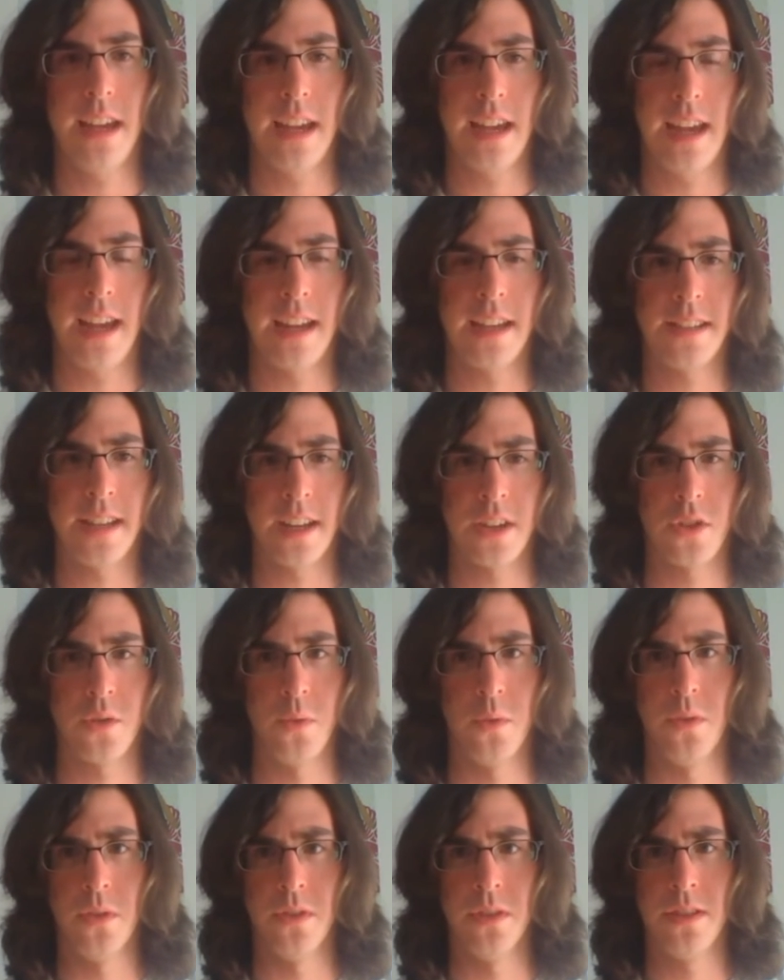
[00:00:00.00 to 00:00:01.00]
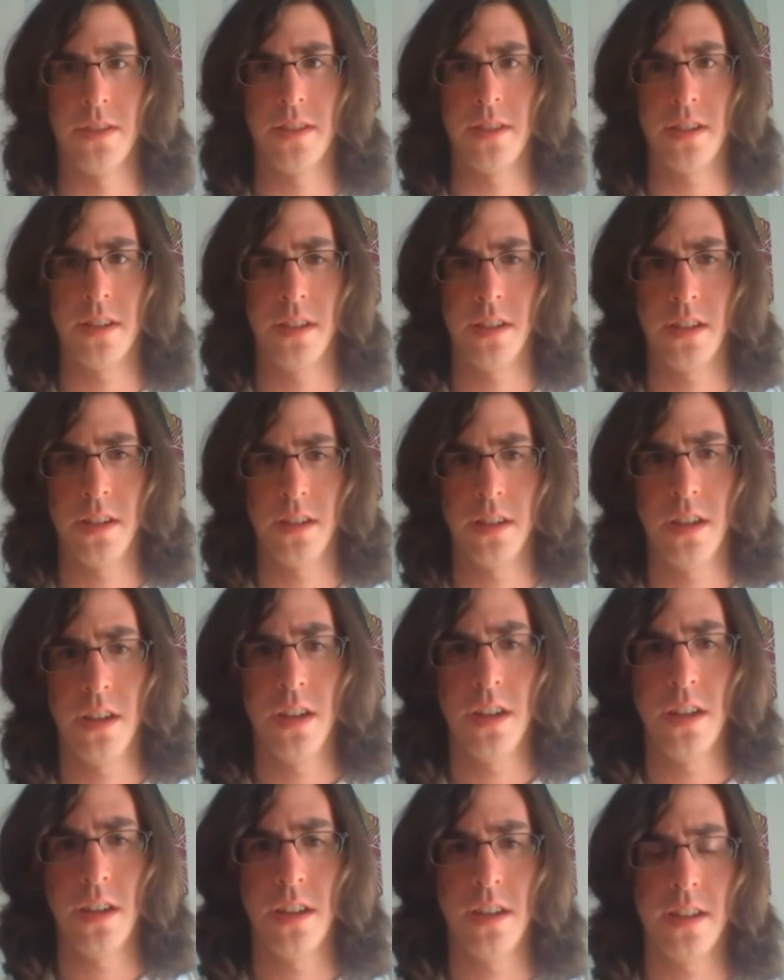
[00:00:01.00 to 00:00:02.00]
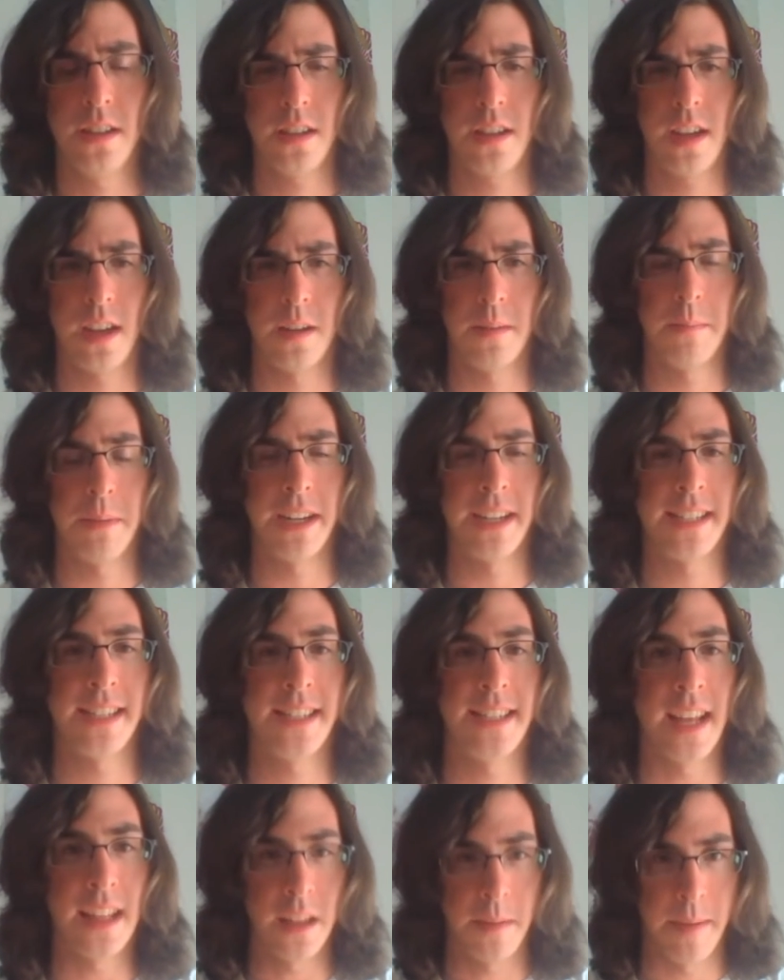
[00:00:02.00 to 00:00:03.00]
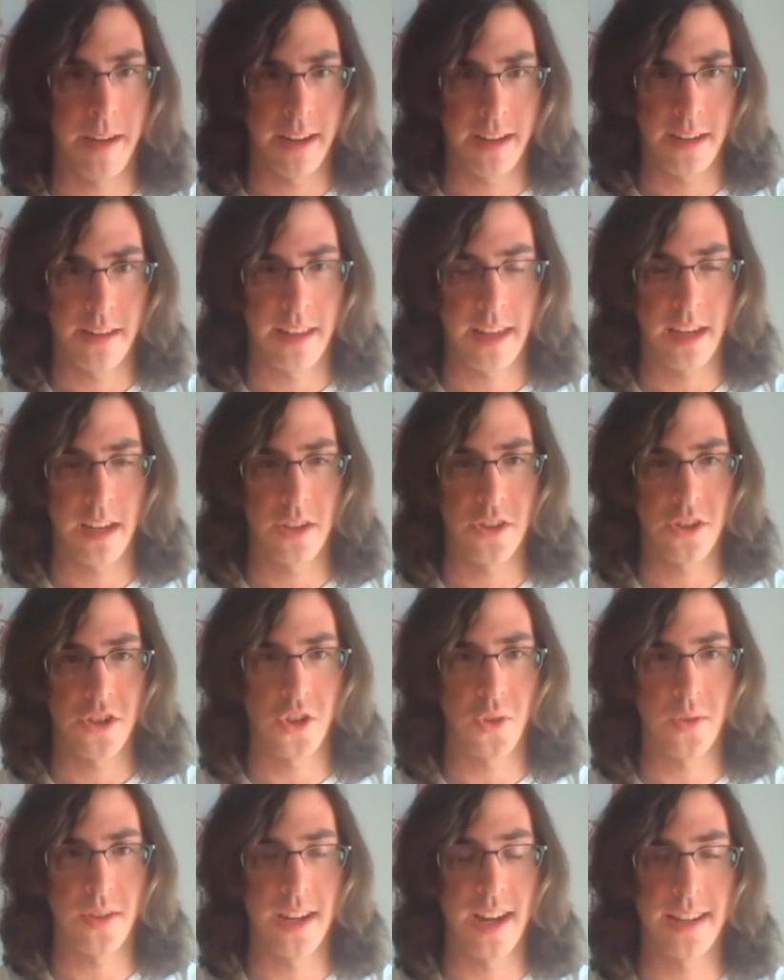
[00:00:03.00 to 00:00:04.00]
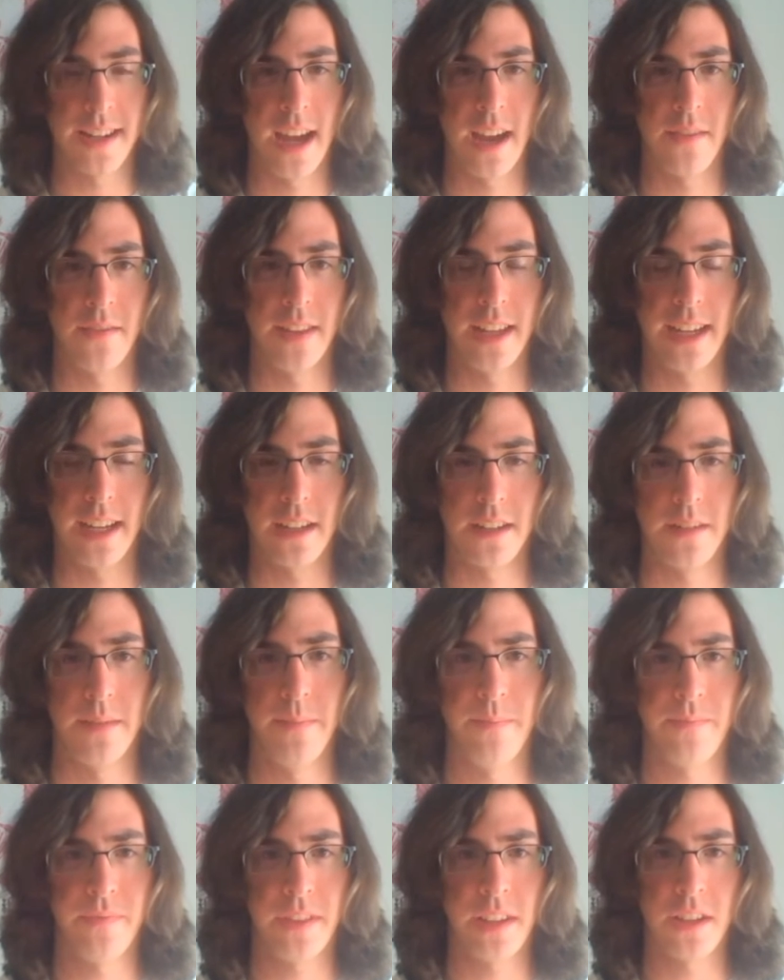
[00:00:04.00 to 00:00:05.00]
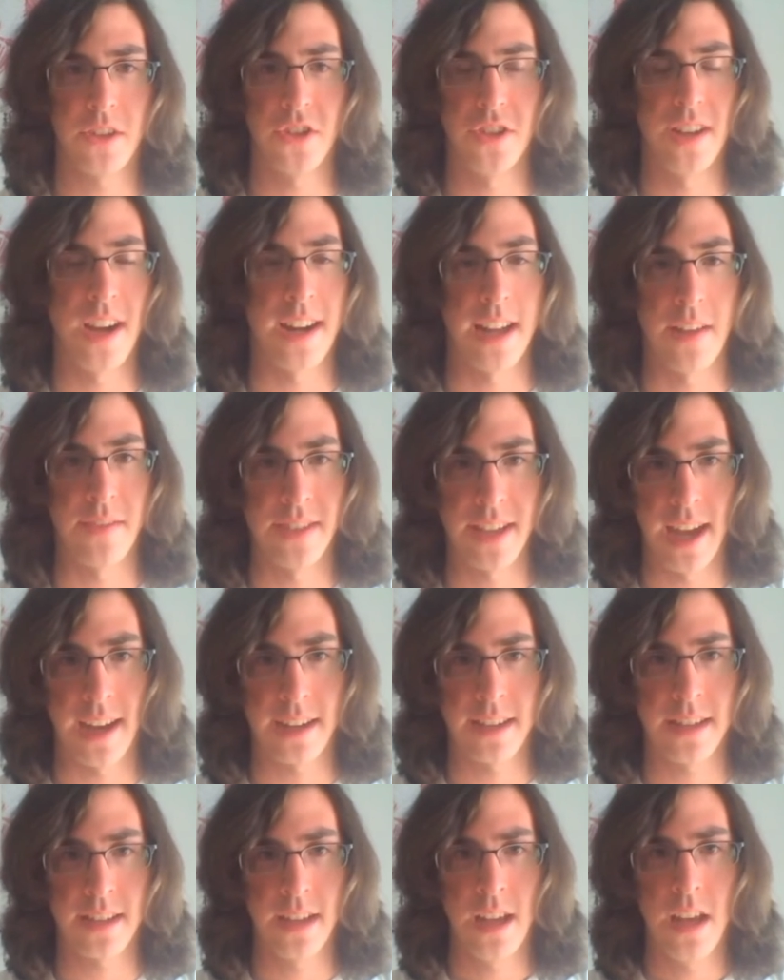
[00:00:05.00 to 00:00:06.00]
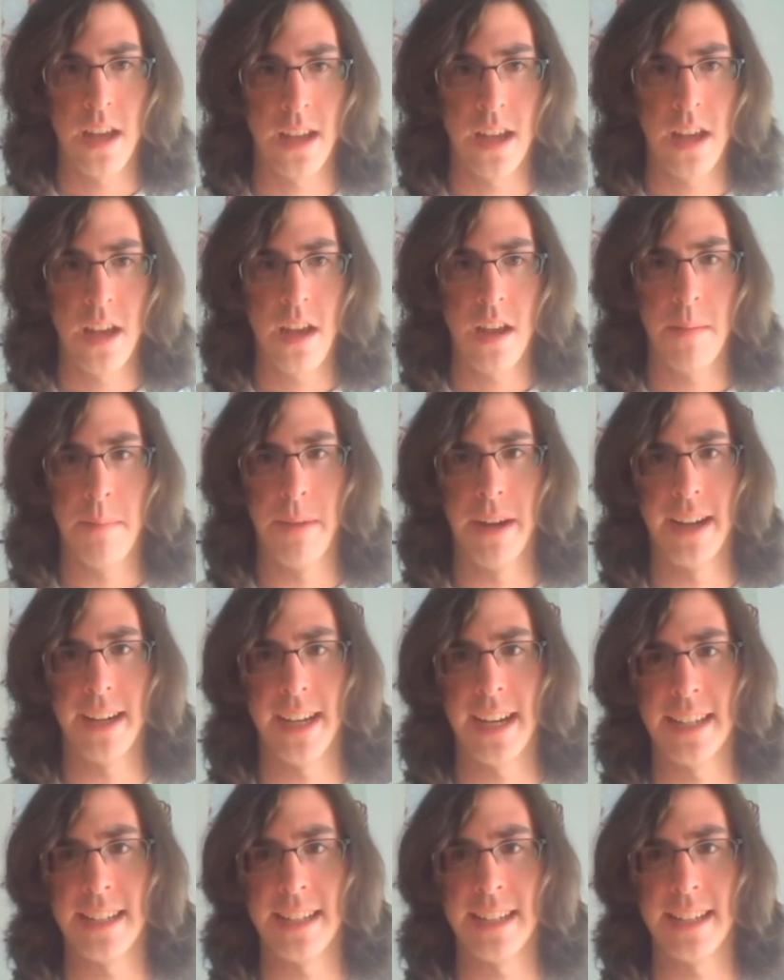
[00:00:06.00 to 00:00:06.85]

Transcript: Asexuals can be celibate, they can just not have sex, but it's